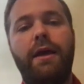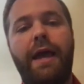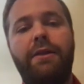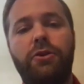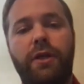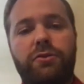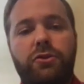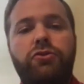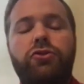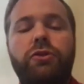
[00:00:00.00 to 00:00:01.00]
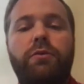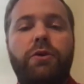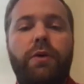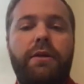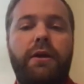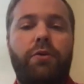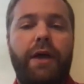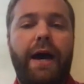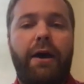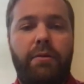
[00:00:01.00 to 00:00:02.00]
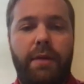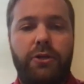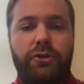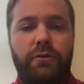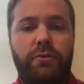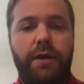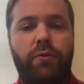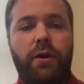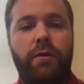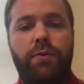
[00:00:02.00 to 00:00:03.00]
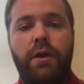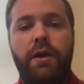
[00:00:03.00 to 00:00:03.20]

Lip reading: And that's usually where you end up with high automation, right? Where